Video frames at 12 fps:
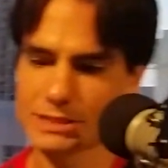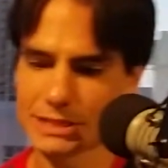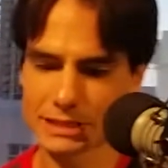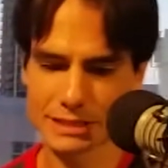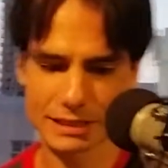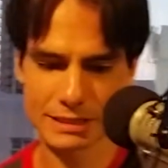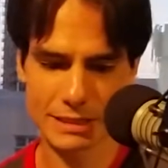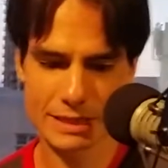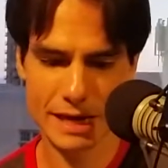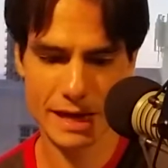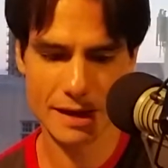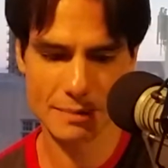6:16
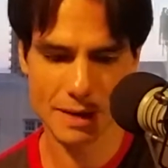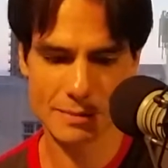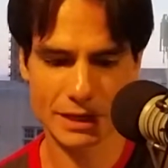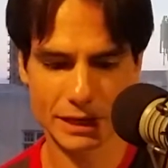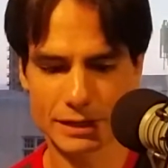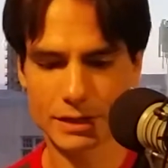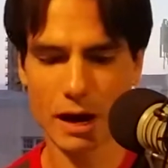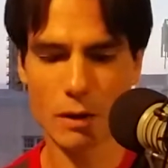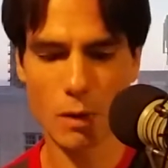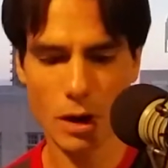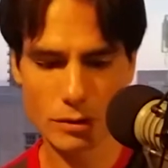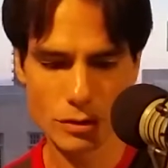a.m. I'm Ika
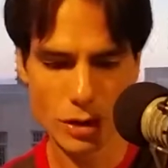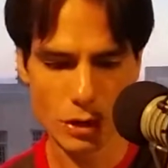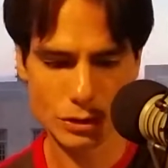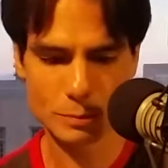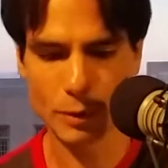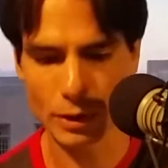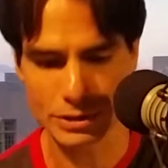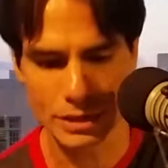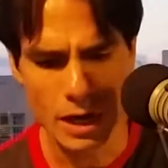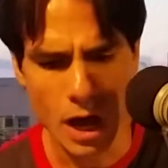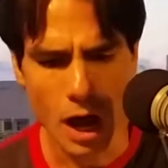Kawano. Go Sports.